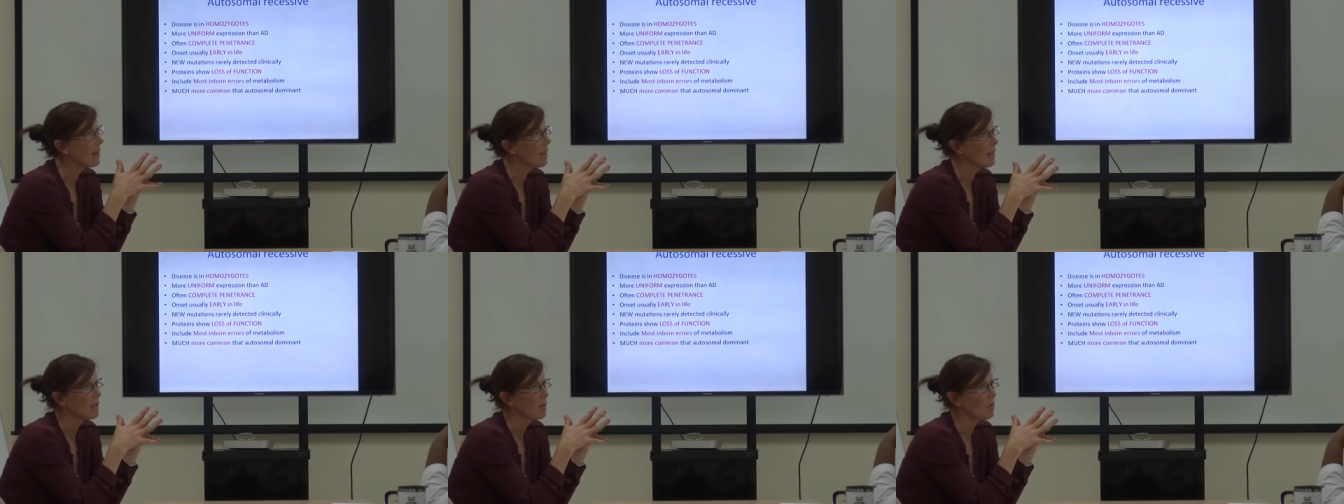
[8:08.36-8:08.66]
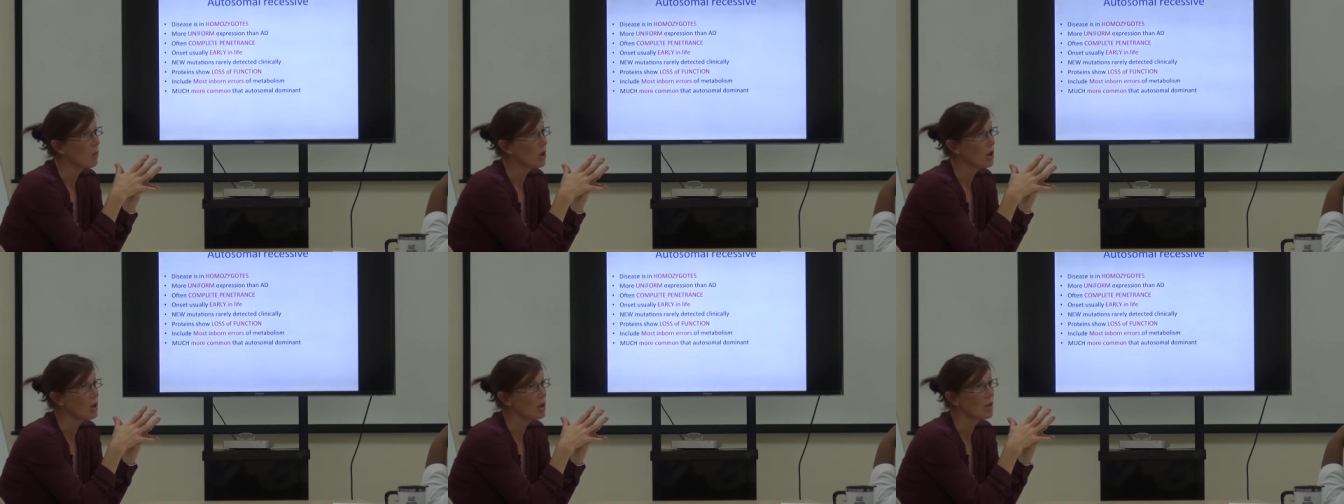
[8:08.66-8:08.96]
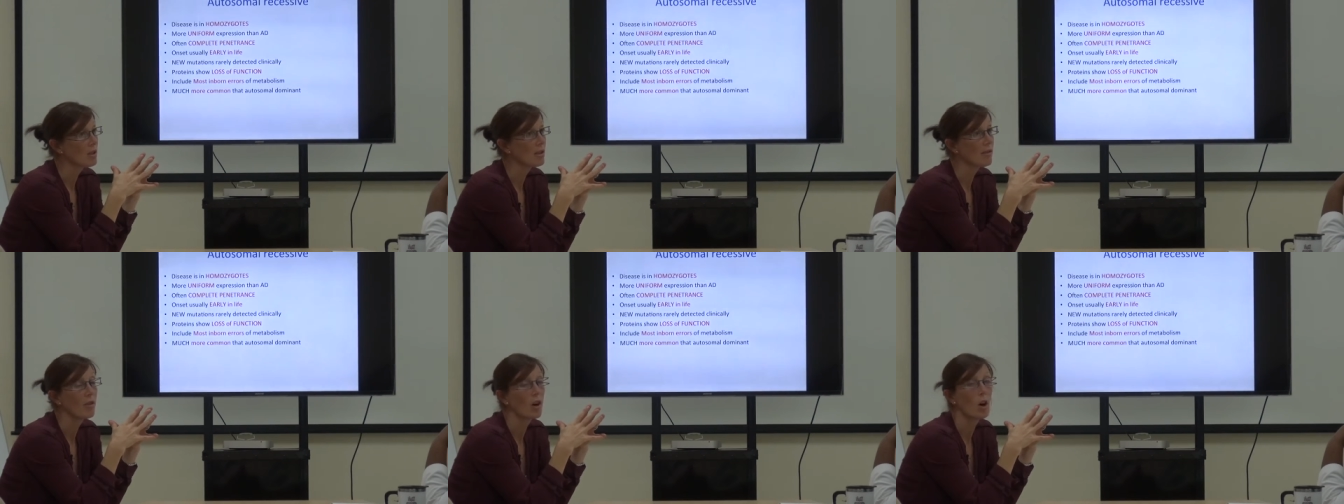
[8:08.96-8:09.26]
the
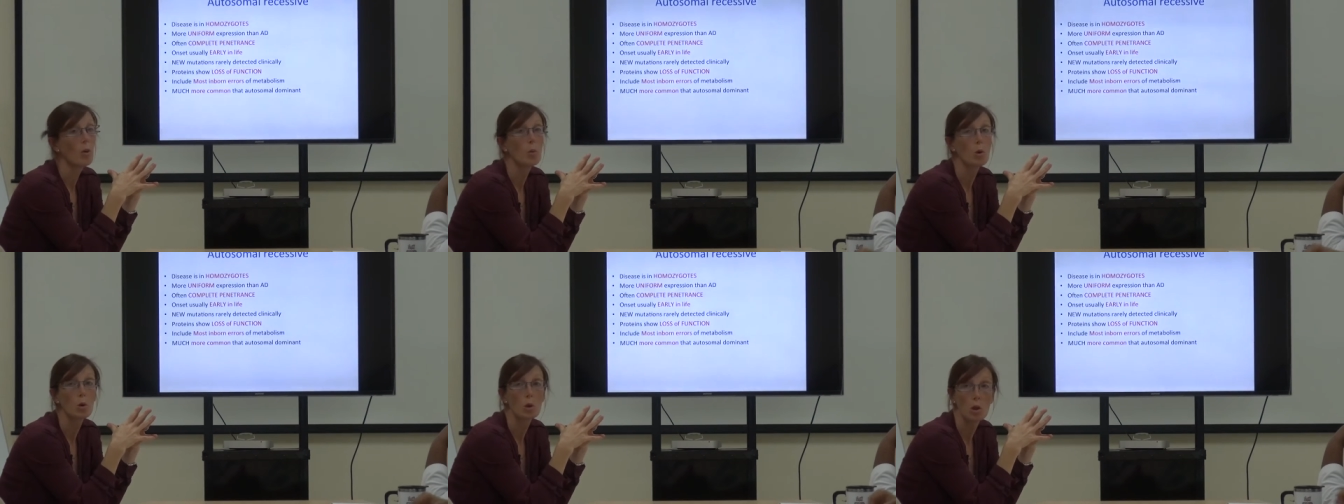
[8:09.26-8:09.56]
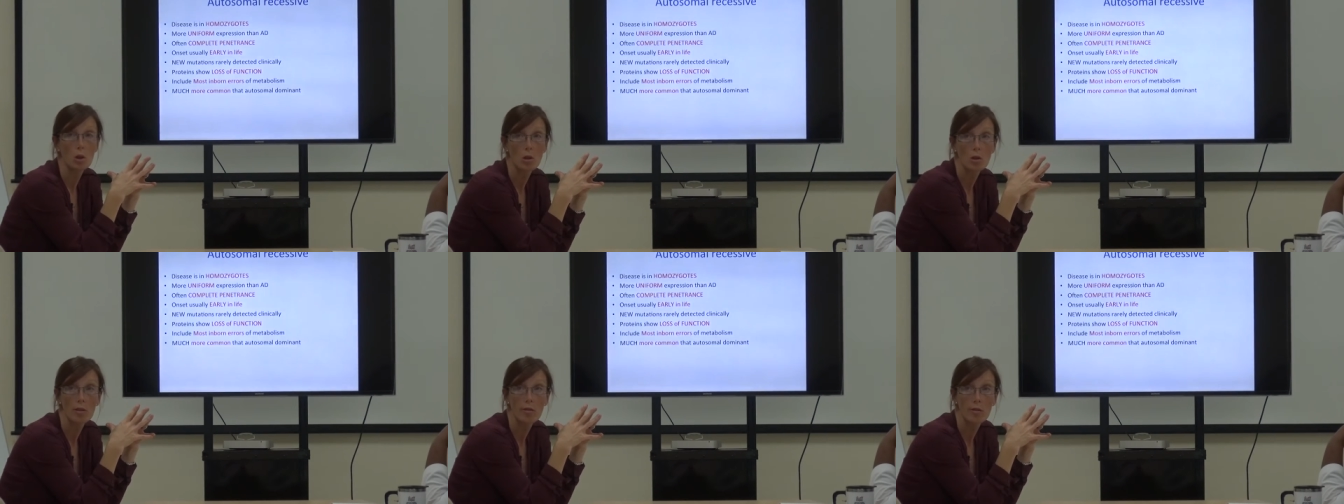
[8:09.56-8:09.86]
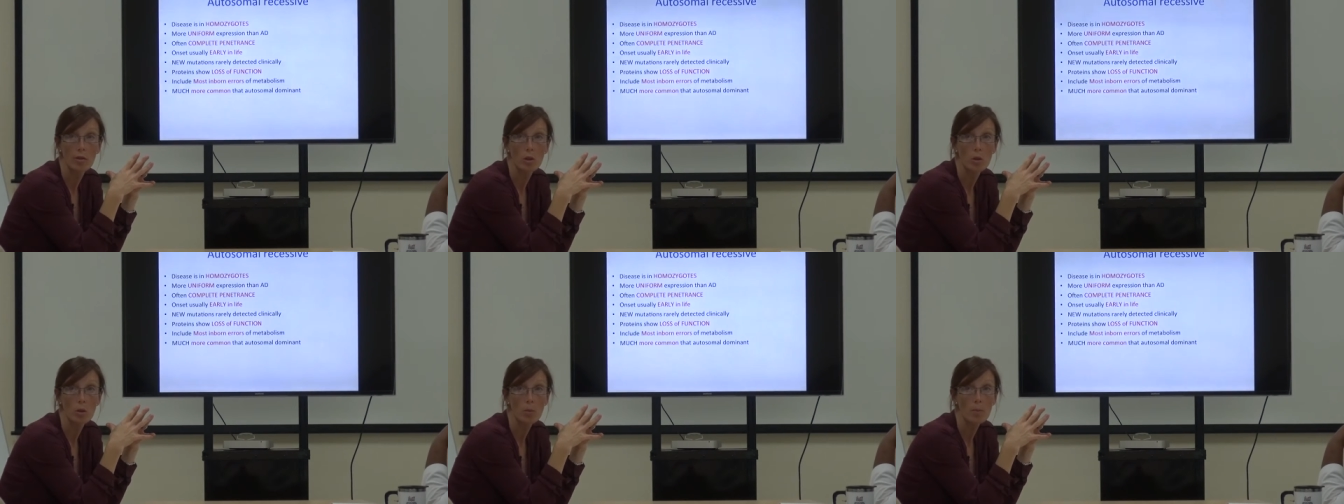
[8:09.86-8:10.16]
expression is far more
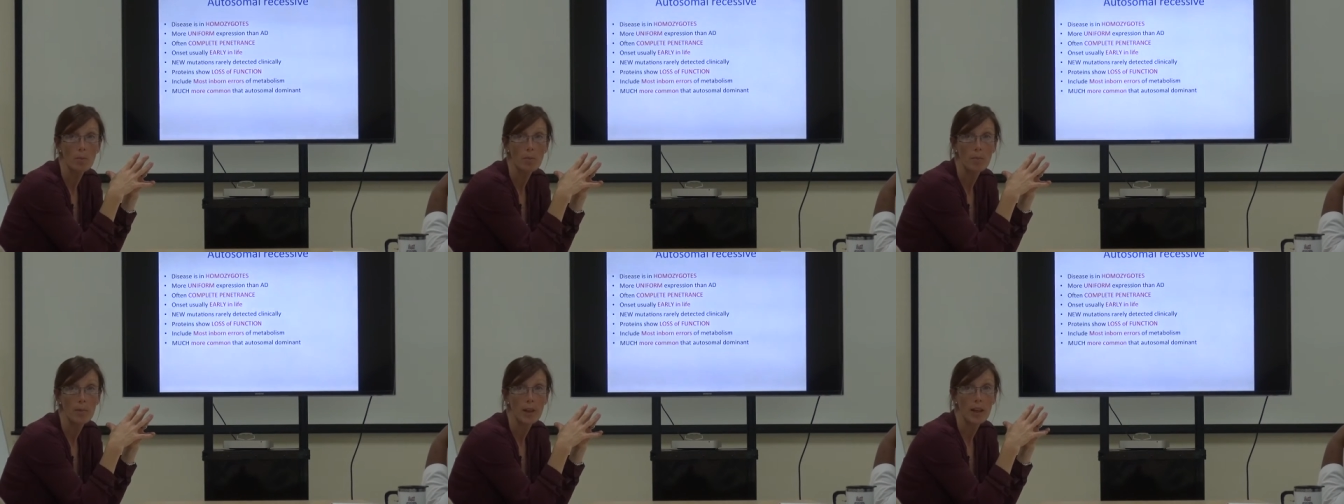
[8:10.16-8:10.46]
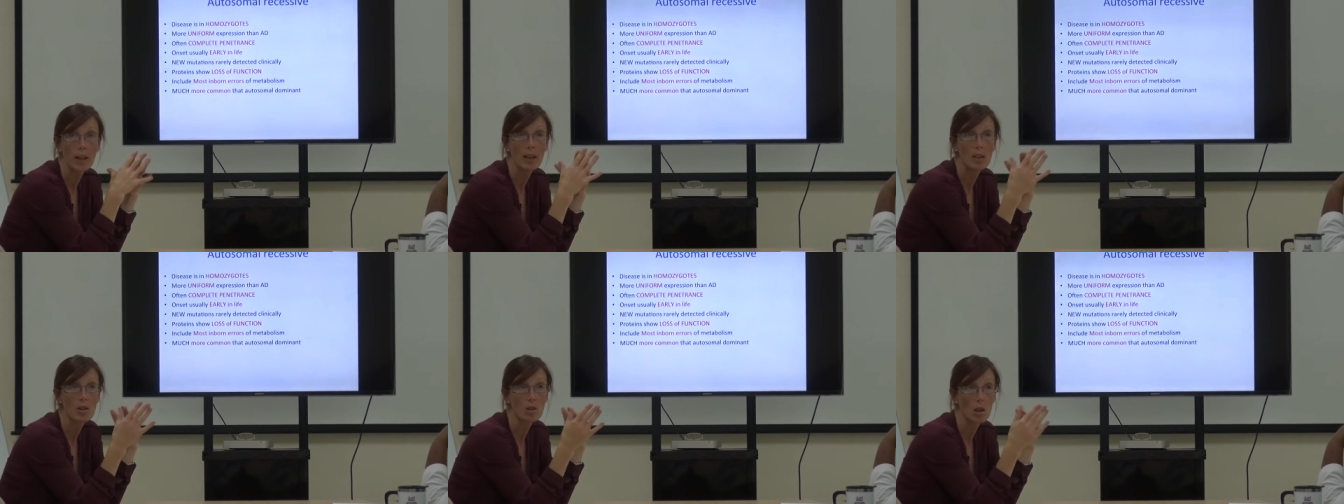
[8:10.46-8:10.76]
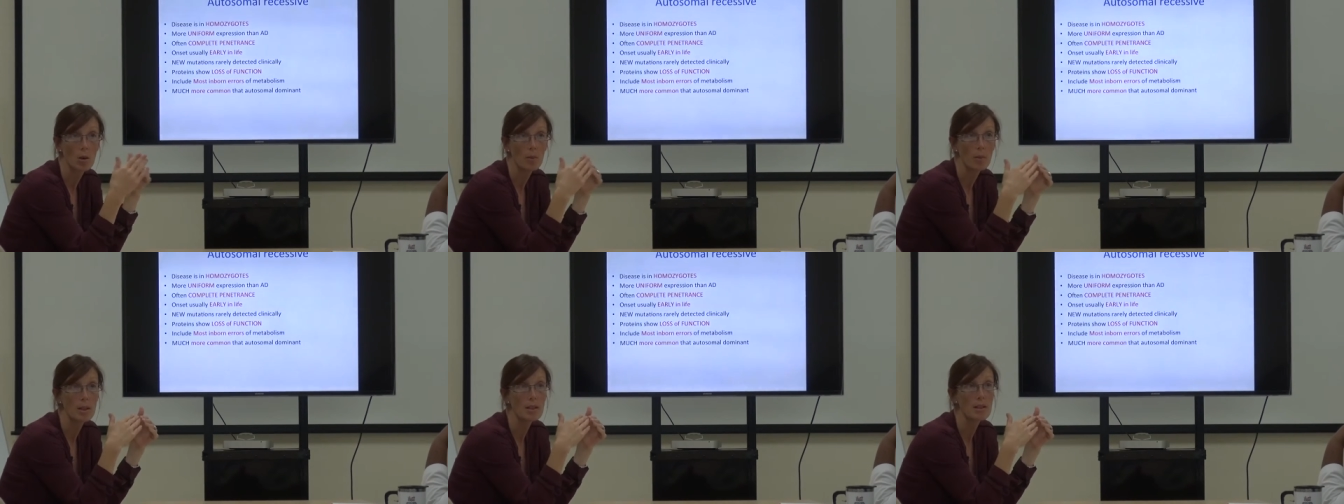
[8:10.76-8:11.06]
uniform than in
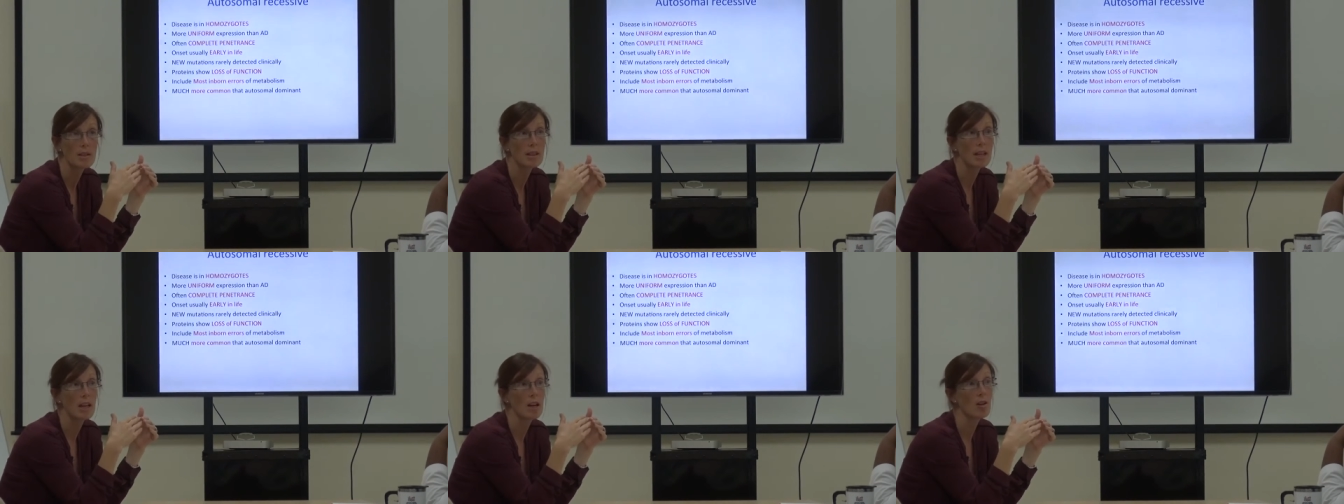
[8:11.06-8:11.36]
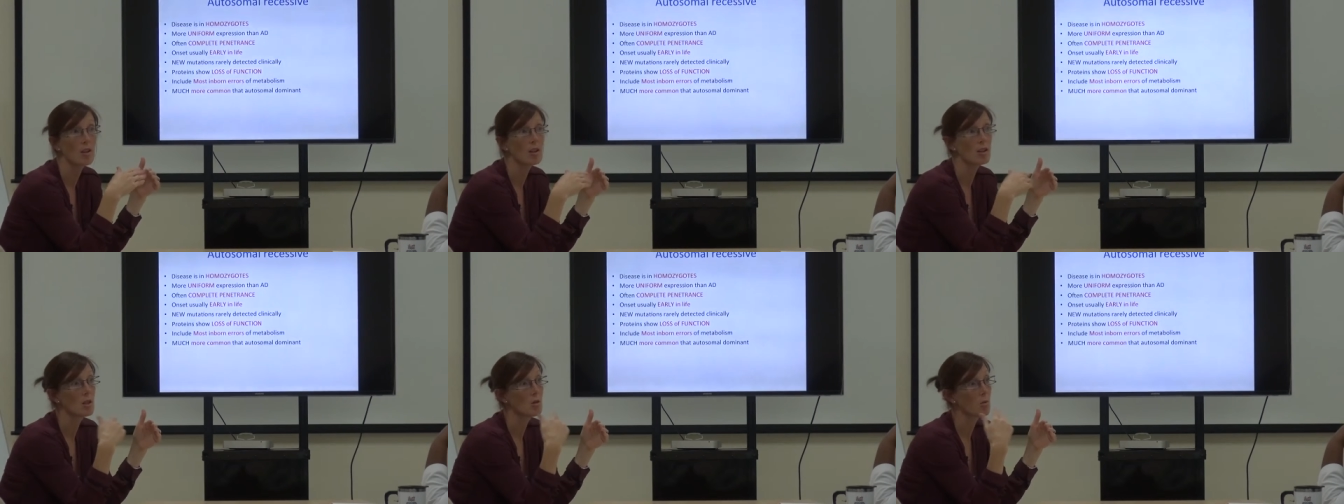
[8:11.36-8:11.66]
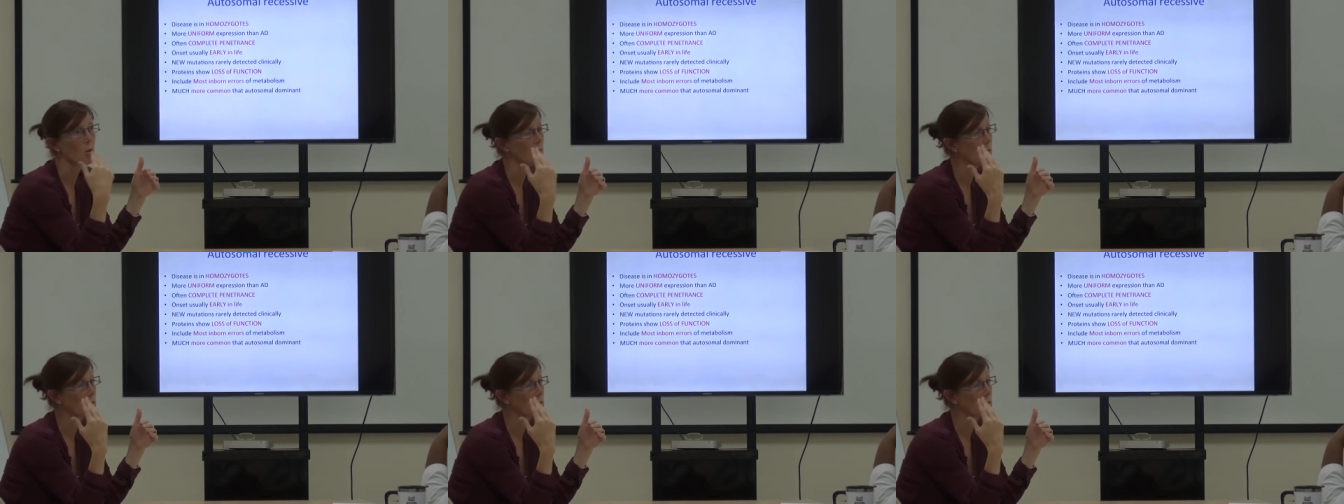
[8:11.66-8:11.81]
dominant inheritance,